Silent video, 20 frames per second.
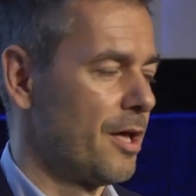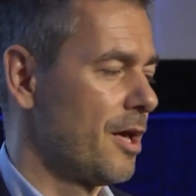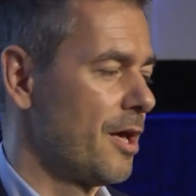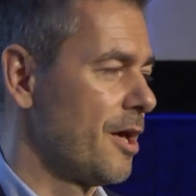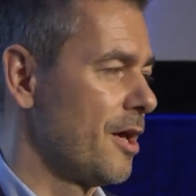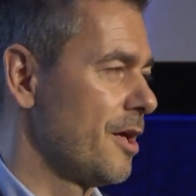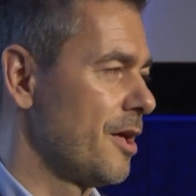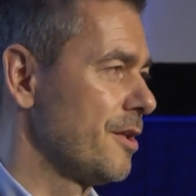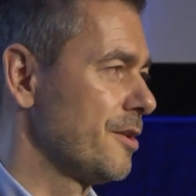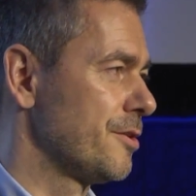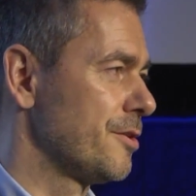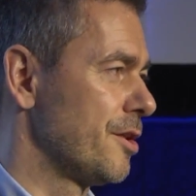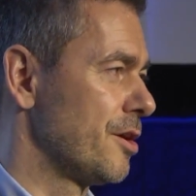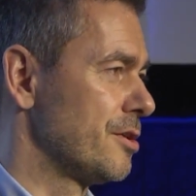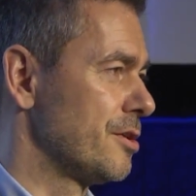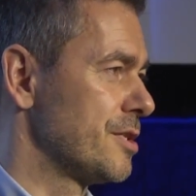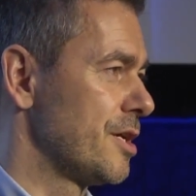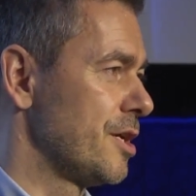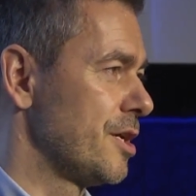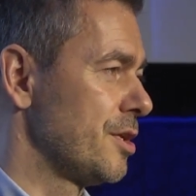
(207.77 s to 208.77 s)
And
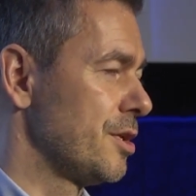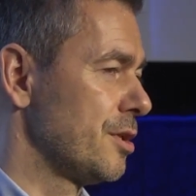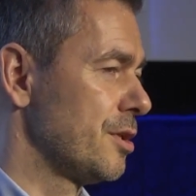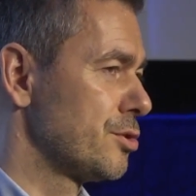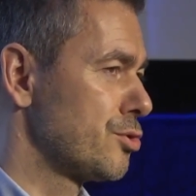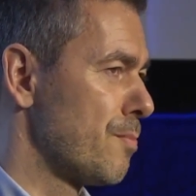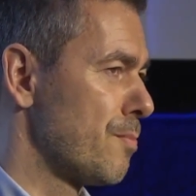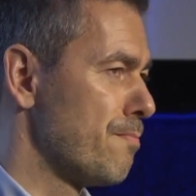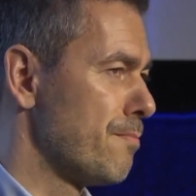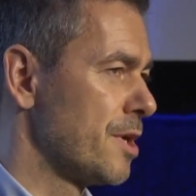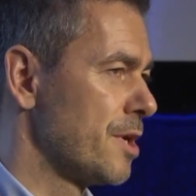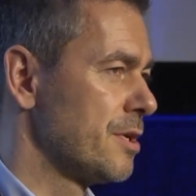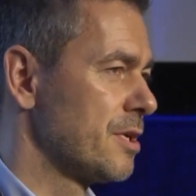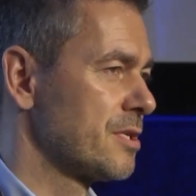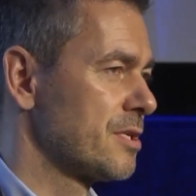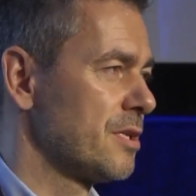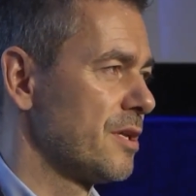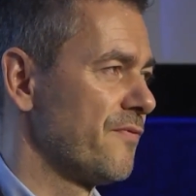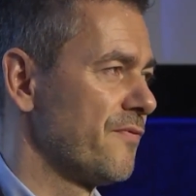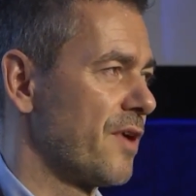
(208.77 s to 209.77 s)
there's a
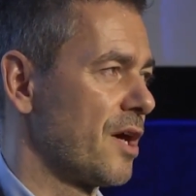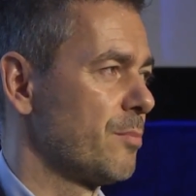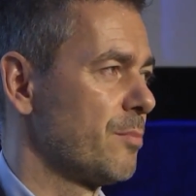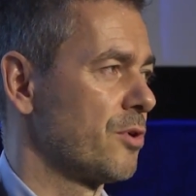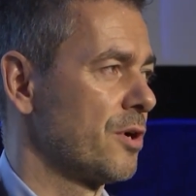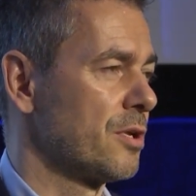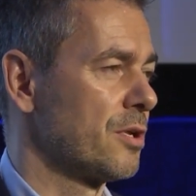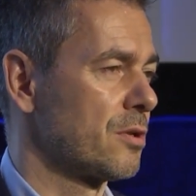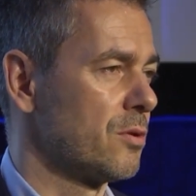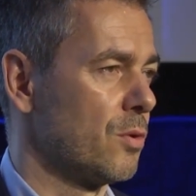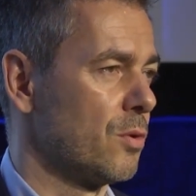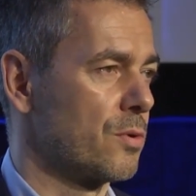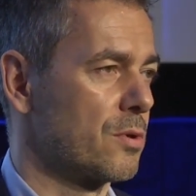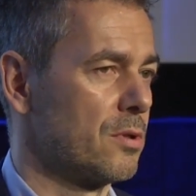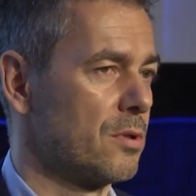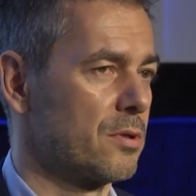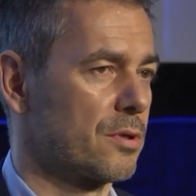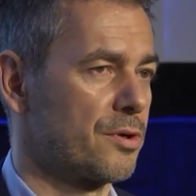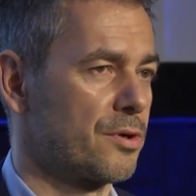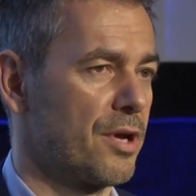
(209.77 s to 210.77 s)
tremendously vibrant
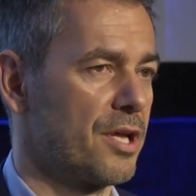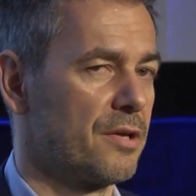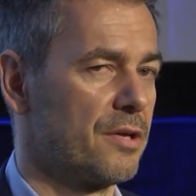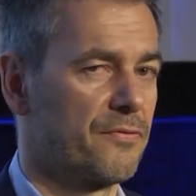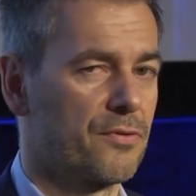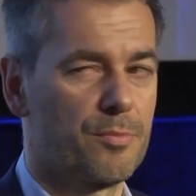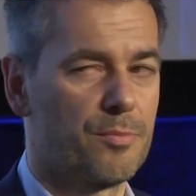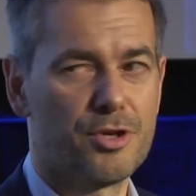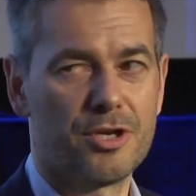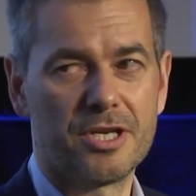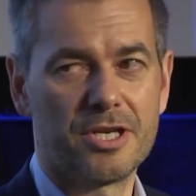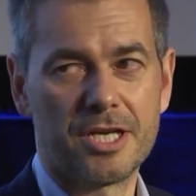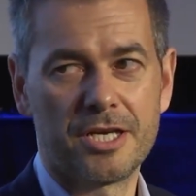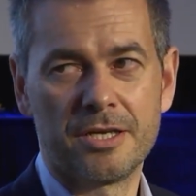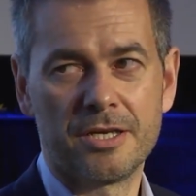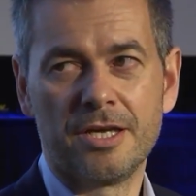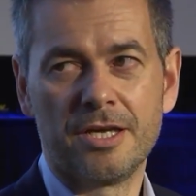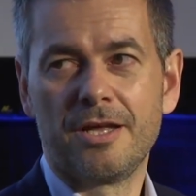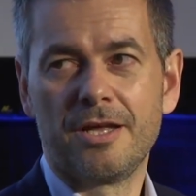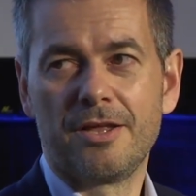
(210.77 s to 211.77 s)
local creative
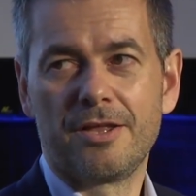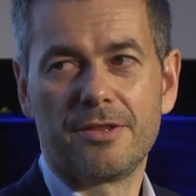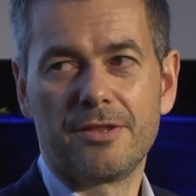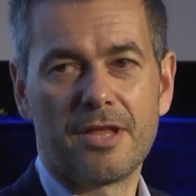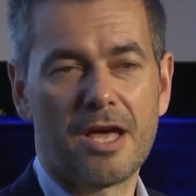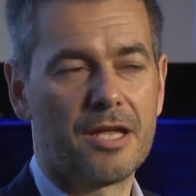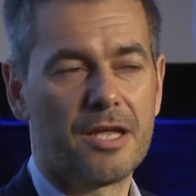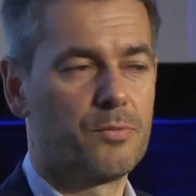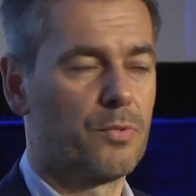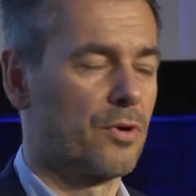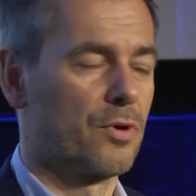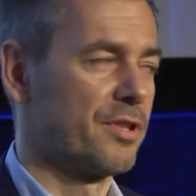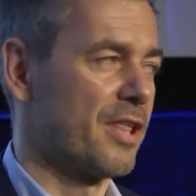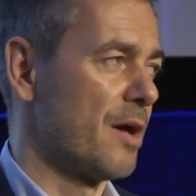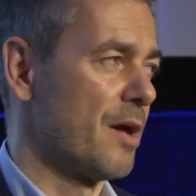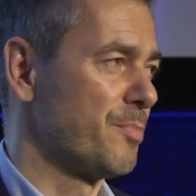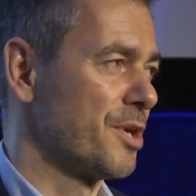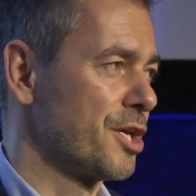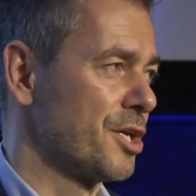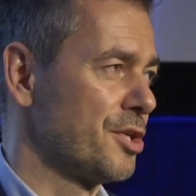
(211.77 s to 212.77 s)
community that we're
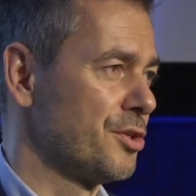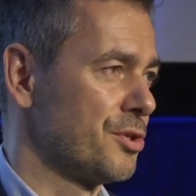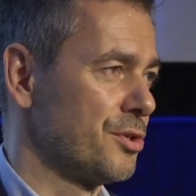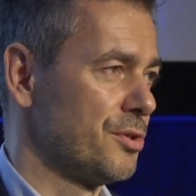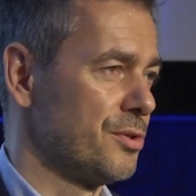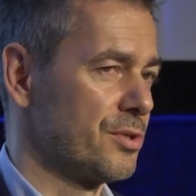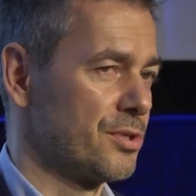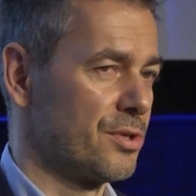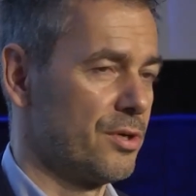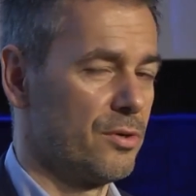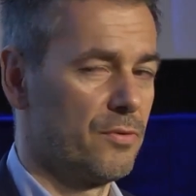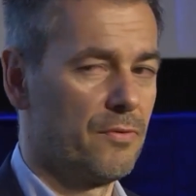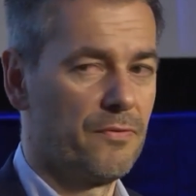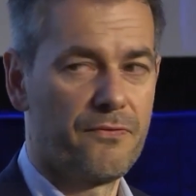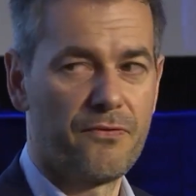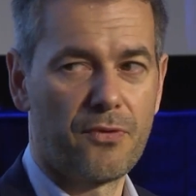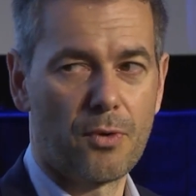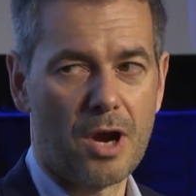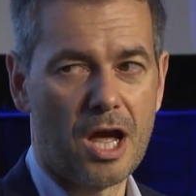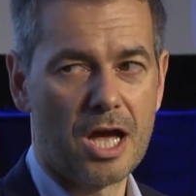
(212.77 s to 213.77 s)
tapping into. So
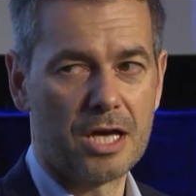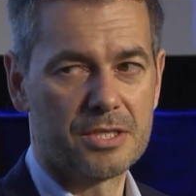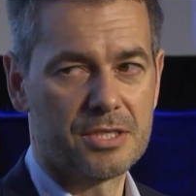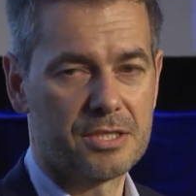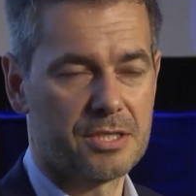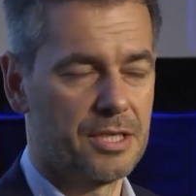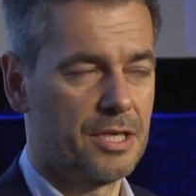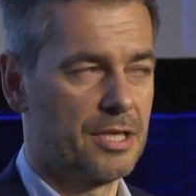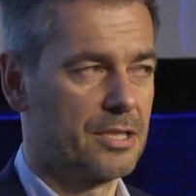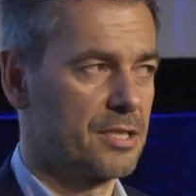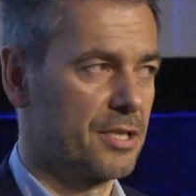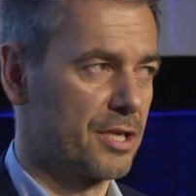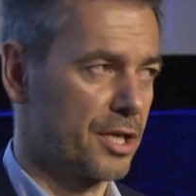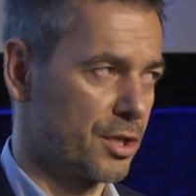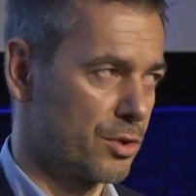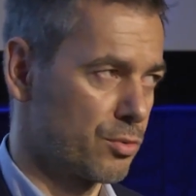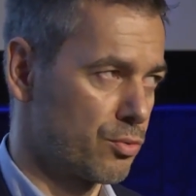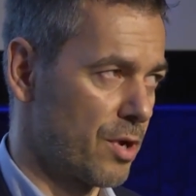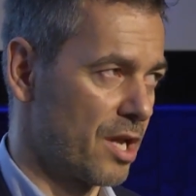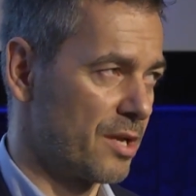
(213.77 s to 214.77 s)
for us, it's an
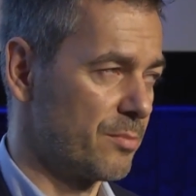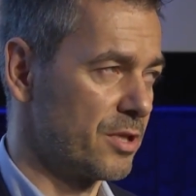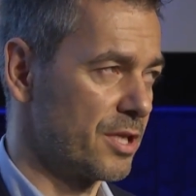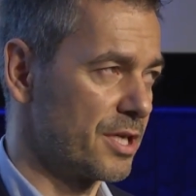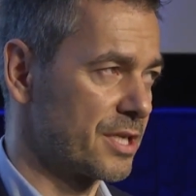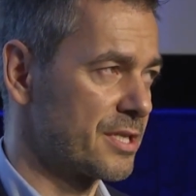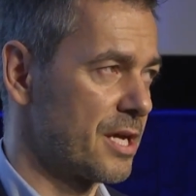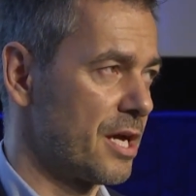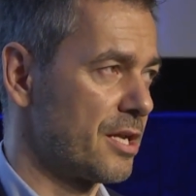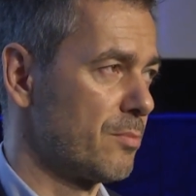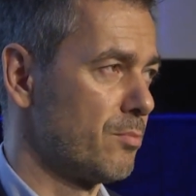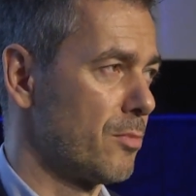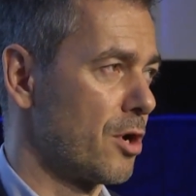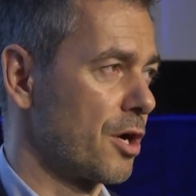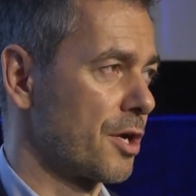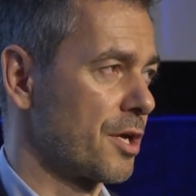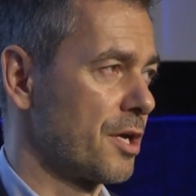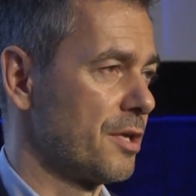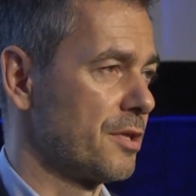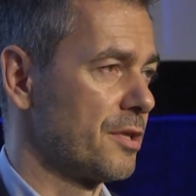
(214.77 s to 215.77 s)
incredibly exciting
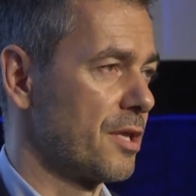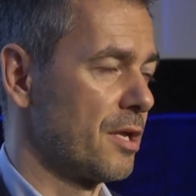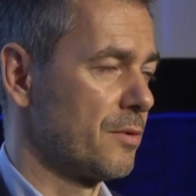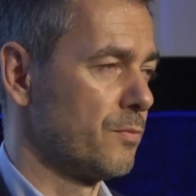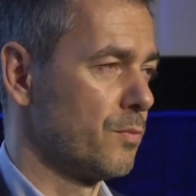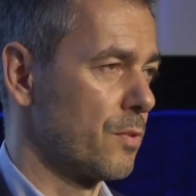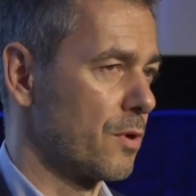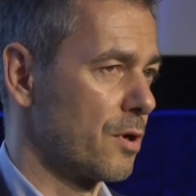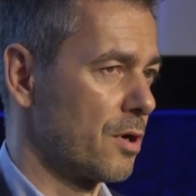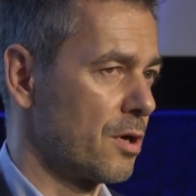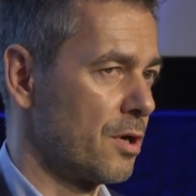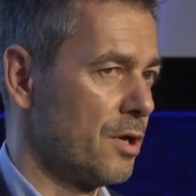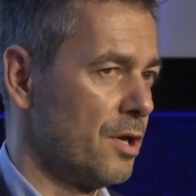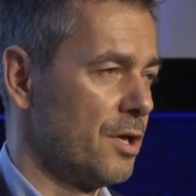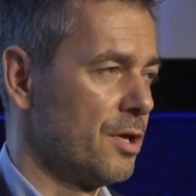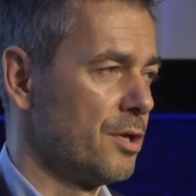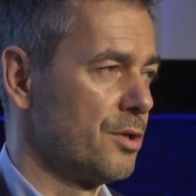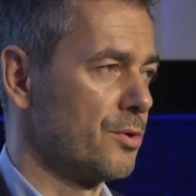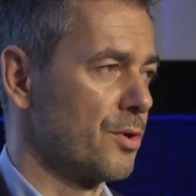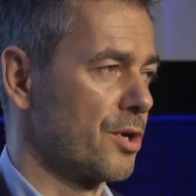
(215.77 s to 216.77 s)
market that we're
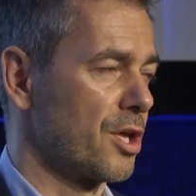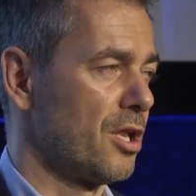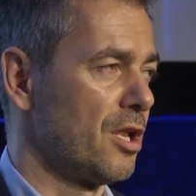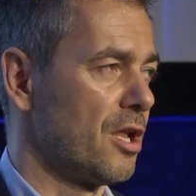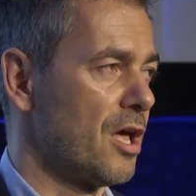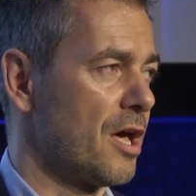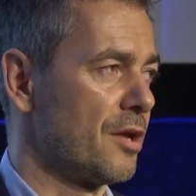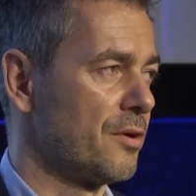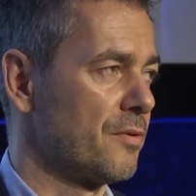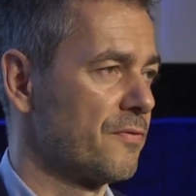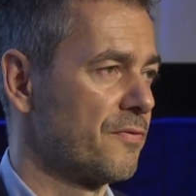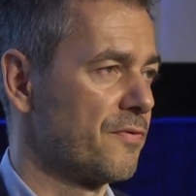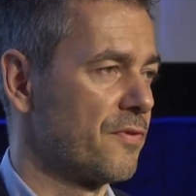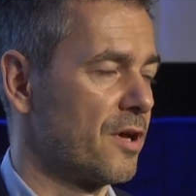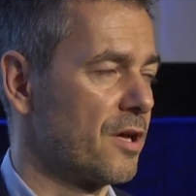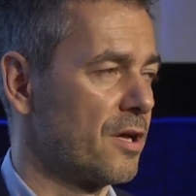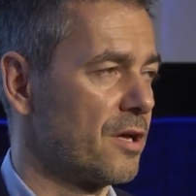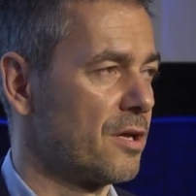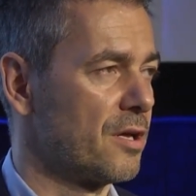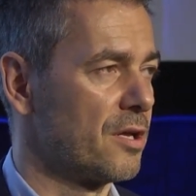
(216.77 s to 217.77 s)
doing a lot
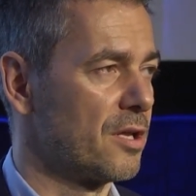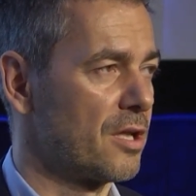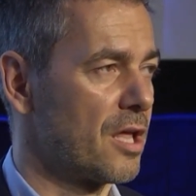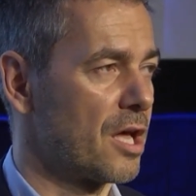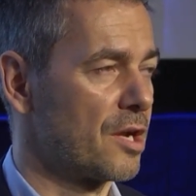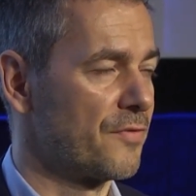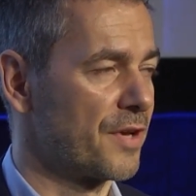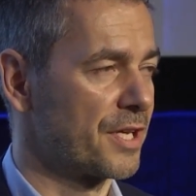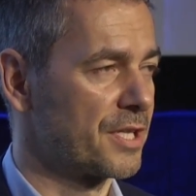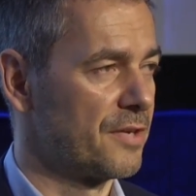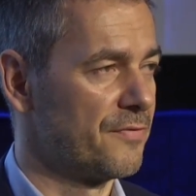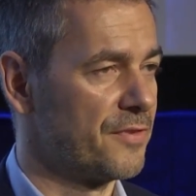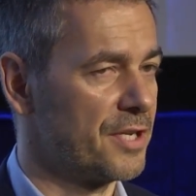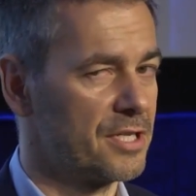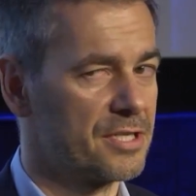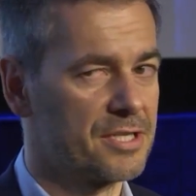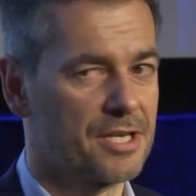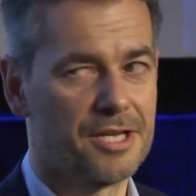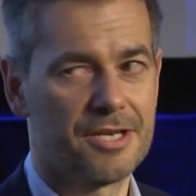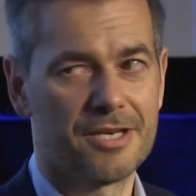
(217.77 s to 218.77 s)
of
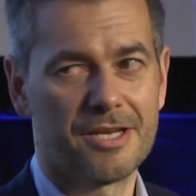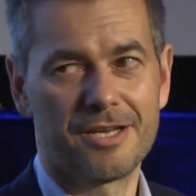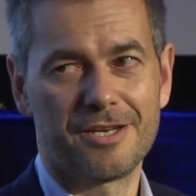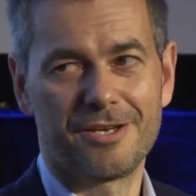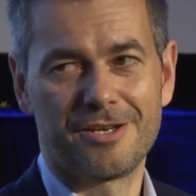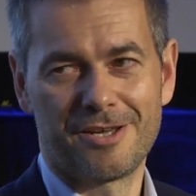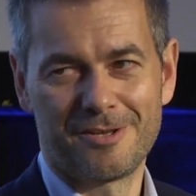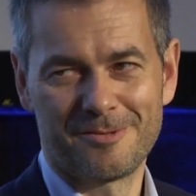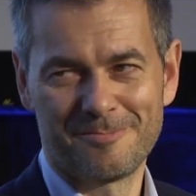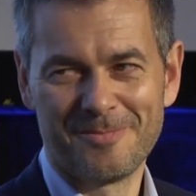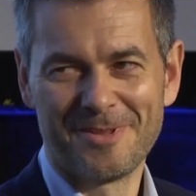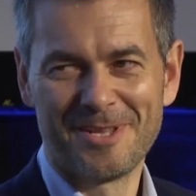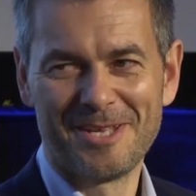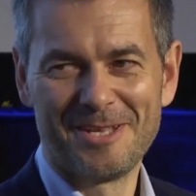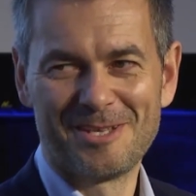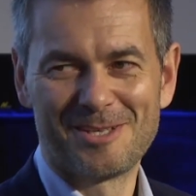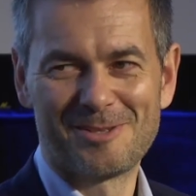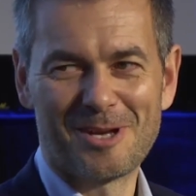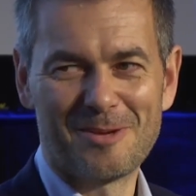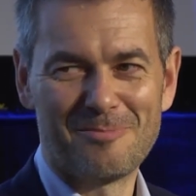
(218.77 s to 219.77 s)
activities in. And
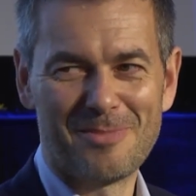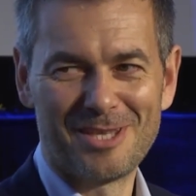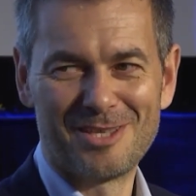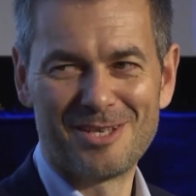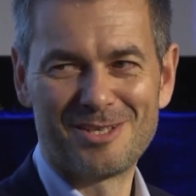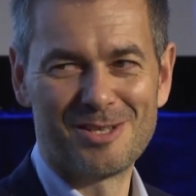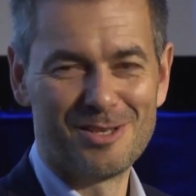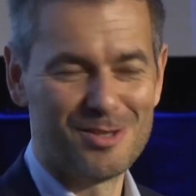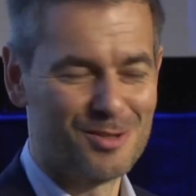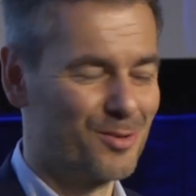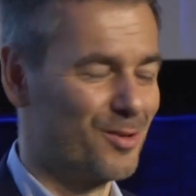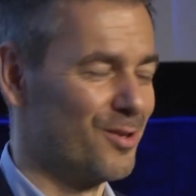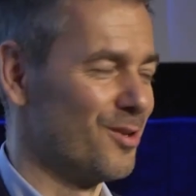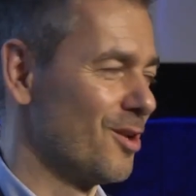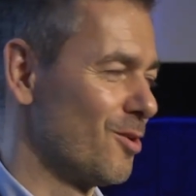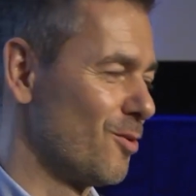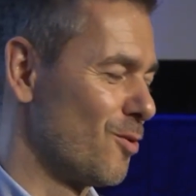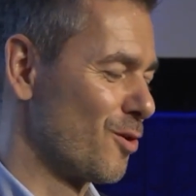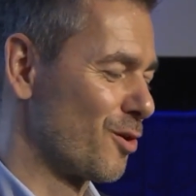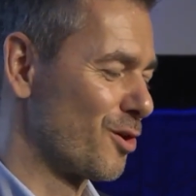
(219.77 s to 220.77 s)
so I made this into
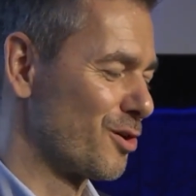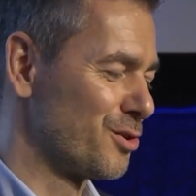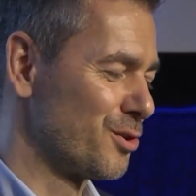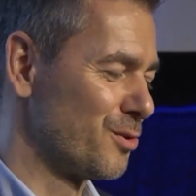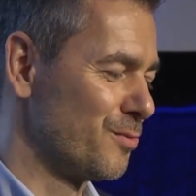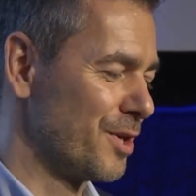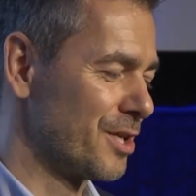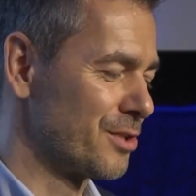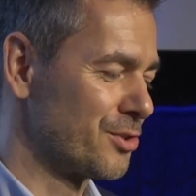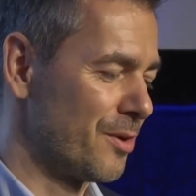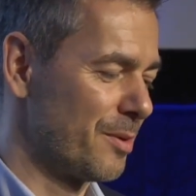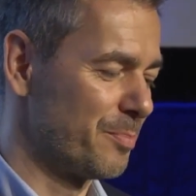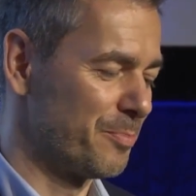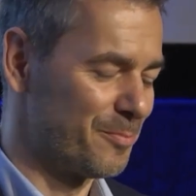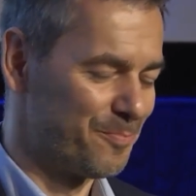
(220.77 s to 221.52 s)
a longer 2-week trip.